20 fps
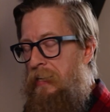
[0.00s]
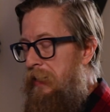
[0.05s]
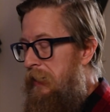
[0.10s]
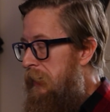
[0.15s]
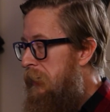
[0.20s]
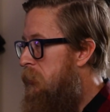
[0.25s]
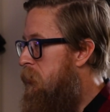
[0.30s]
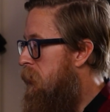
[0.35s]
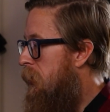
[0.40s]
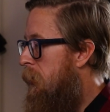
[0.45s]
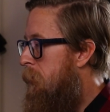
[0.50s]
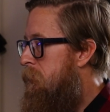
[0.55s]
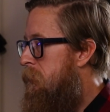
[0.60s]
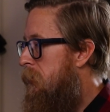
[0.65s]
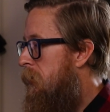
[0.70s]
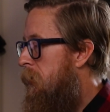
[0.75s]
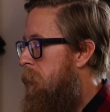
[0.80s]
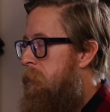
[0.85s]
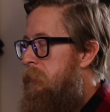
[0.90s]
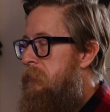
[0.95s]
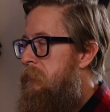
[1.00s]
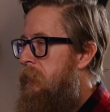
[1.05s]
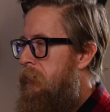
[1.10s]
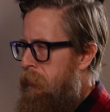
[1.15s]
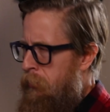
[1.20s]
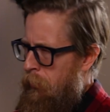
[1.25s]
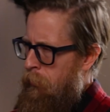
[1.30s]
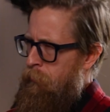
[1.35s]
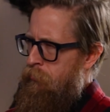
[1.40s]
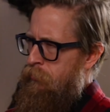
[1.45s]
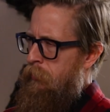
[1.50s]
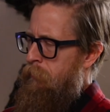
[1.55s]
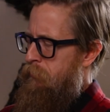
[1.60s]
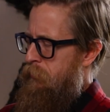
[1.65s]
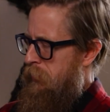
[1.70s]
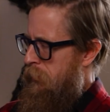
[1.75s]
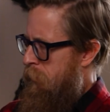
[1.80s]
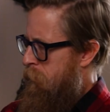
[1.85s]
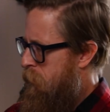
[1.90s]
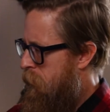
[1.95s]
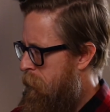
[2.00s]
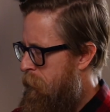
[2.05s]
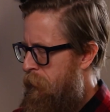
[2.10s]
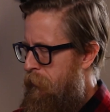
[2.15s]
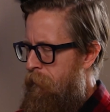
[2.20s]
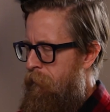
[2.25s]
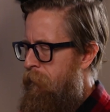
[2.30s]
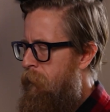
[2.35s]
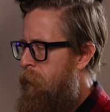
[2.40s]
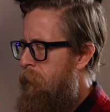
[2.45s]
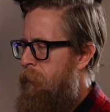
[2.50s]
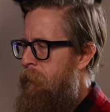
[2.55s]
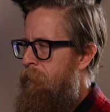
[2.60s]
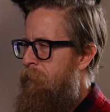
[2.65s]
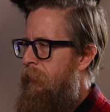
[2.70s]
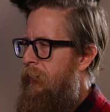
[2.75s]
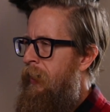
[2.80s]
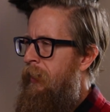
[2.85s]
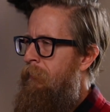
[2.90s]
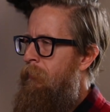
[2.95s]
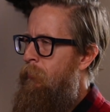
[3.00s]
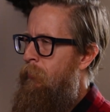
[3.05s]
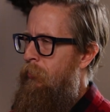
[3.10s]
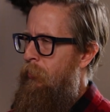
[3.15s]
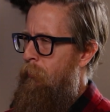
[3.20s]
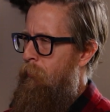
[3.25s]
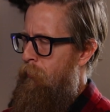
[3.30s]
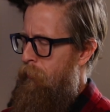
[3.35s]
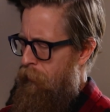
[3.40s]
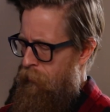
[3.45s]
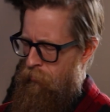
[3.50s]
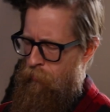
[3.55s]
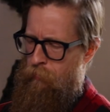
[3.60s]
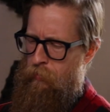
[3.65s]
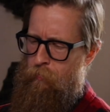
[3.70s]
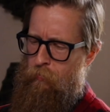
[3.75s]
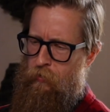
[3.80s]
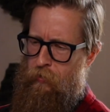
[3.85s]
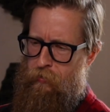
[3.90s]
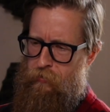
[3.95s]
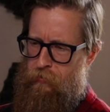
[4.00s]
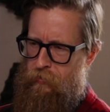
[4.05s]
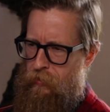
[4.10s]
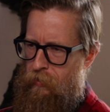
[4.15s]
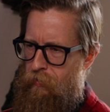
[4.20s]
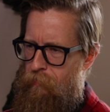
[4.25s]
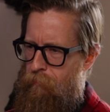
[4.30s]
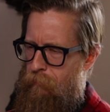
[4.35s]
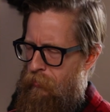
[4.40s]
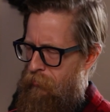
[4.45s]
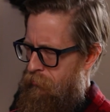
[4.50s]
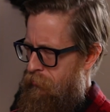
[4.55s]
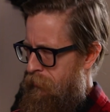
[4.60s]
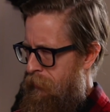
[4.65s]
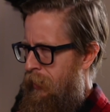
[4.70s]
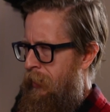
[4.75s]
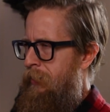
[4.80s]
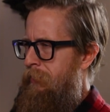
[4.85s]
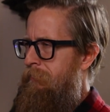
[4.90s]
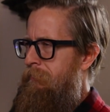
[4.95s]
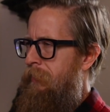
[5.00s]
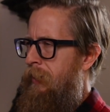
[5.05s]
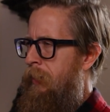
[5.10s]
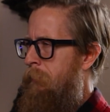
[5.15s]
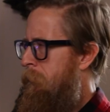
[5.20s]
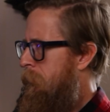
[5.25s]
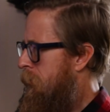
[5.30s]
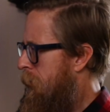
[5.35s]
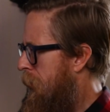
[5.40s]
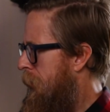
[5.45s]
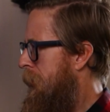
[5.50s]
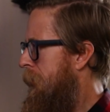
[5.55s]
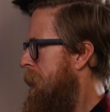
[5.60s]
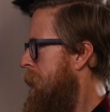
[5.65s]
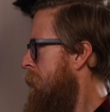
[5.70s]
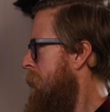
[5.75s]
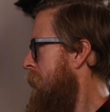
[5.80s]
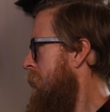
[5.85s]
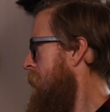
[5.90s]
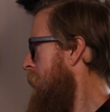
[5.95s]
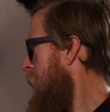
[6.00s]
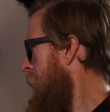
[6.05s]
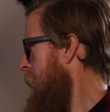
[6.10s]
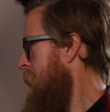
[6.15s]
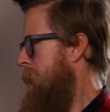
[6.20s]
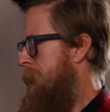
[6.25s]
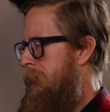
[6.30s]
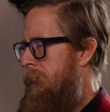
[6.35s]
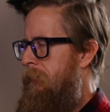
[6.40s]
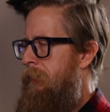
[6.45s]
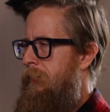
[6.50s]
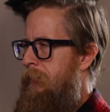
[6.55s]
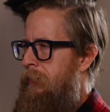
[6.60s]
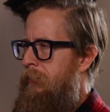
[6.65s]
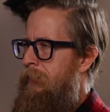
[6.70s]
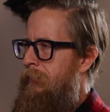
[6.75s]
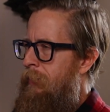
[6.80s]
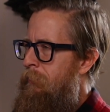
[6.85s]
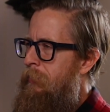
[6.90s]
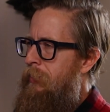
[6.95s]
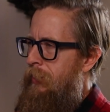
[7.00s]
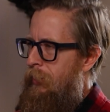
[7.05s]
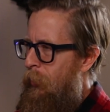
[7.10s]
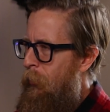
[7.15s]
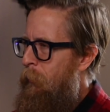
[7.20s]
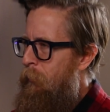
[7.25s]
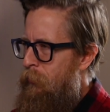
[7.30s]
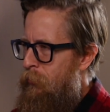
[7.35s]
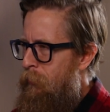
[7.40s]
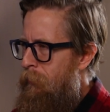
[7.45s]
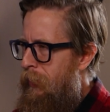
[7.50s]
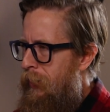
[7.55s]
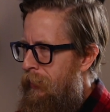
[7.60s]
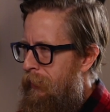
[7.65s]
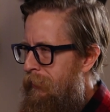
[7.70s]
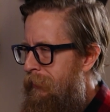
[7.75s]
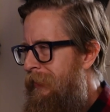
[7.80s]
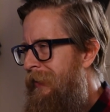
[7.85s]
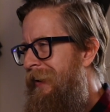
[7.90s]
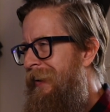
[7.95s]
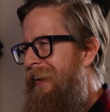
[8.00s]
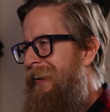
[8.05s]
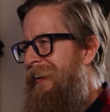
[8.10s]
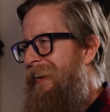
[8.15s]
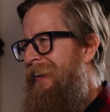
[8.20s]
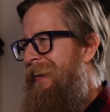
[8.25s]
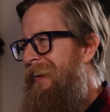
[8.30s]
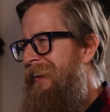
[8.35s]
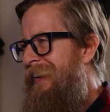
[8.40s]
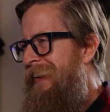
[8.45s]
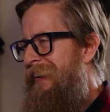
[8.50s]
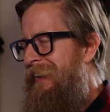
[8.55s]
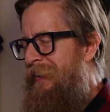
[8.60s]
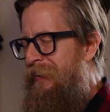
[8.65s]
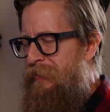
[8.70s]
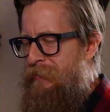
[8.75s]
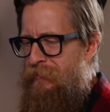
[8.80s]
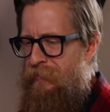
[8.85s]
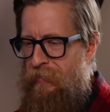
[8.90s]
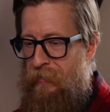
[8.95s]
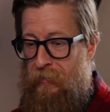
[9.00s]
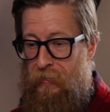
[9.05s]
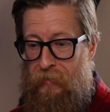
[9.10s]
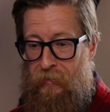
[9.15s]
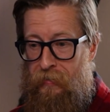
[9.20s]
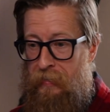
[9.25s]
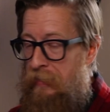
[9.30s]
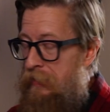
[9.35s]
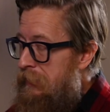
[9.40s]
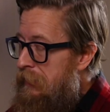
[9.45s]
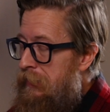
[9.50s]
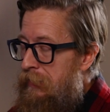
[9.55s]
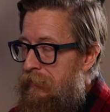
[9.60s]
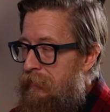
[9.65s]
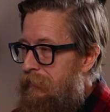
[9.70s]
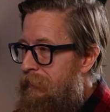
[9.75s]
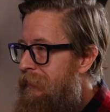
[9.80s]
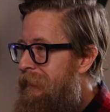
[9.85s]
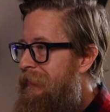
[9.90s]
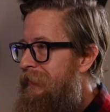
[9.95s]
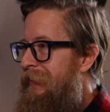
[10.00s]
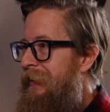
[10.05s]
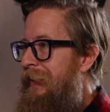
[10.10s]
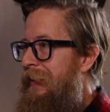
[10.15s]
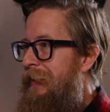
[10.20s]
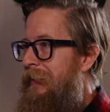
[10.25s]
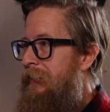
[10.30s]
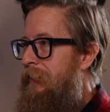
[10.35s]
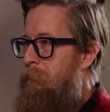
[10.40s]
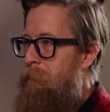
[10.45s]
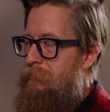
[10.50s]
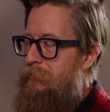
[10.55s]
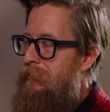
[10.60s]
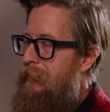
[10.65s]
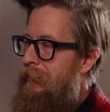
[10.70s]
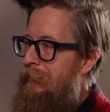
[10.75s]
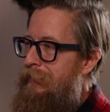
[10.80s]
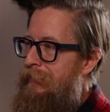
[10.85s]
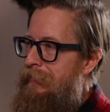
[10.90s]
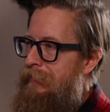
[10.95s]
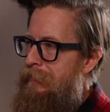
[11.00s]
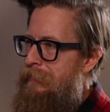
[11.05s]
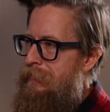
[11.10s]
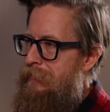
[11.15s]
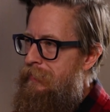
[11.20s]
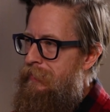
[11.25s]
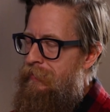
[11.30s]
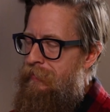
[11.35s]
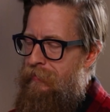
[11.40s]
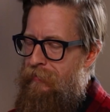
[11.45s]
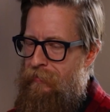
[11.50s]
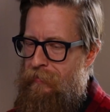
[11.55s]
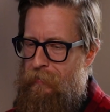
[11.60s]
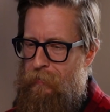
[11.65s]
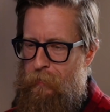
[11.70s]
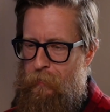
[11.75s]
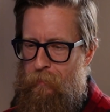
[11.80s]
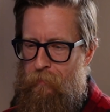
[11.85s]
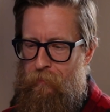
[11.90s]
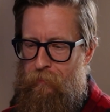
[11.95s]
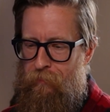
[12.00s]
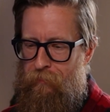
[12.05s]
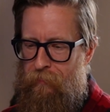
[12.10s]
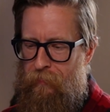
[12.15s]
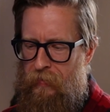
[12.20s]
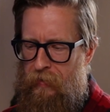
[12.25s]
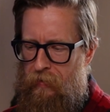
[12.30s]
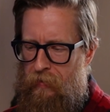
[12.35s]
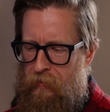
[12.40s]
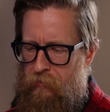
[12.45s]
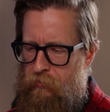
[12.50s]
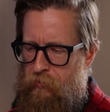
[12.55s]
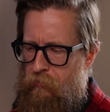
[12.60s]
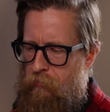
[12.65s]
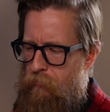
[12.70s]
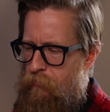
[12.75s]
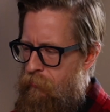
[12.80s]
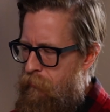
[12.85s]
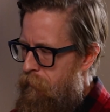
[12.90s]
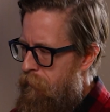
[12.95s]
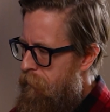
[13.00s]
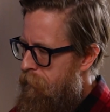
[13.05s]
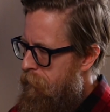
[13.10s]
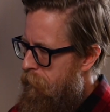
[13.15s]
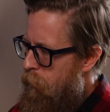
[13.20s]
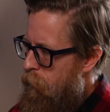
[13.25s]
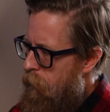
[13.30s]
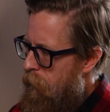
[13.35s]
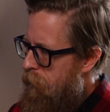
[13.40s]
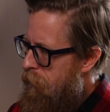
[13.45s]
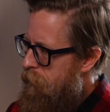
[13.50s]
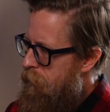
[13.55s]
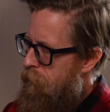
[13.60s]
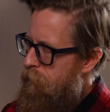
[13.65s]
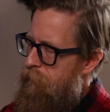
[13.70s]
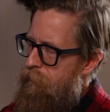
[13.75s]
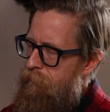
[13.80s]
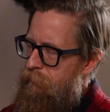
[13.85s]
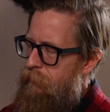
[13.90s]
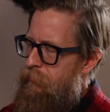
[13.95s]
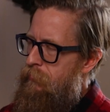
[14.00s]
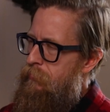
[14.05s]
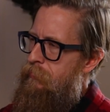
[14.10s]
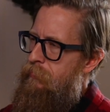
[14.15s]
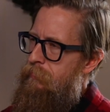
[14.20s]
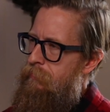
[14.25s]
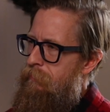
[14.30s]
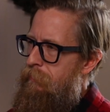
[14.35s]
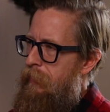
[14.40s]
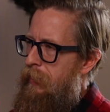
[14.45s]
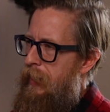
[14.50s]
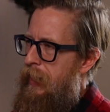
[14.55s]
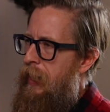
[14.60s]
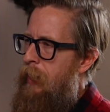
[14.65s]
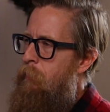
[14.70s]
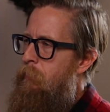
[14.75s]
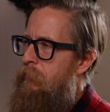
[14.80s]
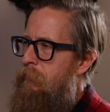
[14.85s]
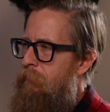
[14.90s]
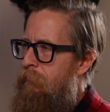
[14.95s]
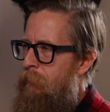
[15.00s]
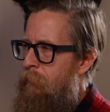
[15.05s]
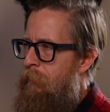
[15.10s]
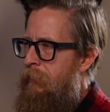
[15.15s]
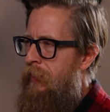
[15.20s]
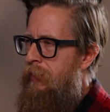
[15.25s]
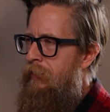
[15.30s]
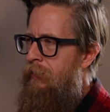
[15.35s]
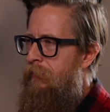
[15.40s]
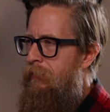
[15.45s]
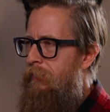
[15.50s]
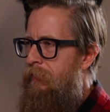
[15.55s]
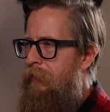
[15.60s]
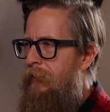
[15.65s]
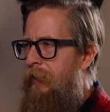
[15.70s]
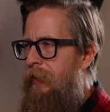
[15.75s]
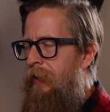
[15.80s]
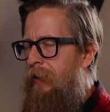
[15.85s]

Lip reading: he chimes up and he's like, sometimes I'm on the 405, I want to blow my brains out, but tonight I'm glad I'm in LA and I'm going to help you, man. And he did, and it was that easy. And so the work sort of just happened from there.